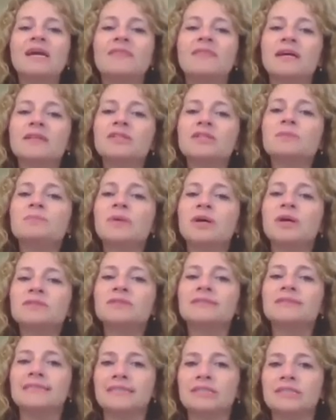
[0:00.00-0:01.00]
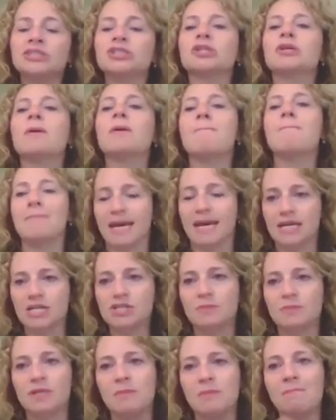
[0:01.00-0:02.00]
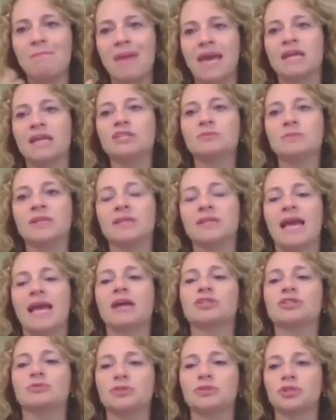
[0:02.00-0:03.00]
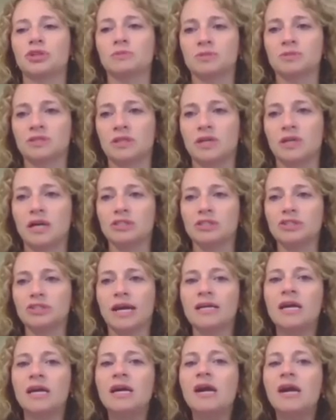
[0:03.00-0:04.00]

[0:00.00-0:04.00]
Then there's post-signature management, the actual terms of the contract.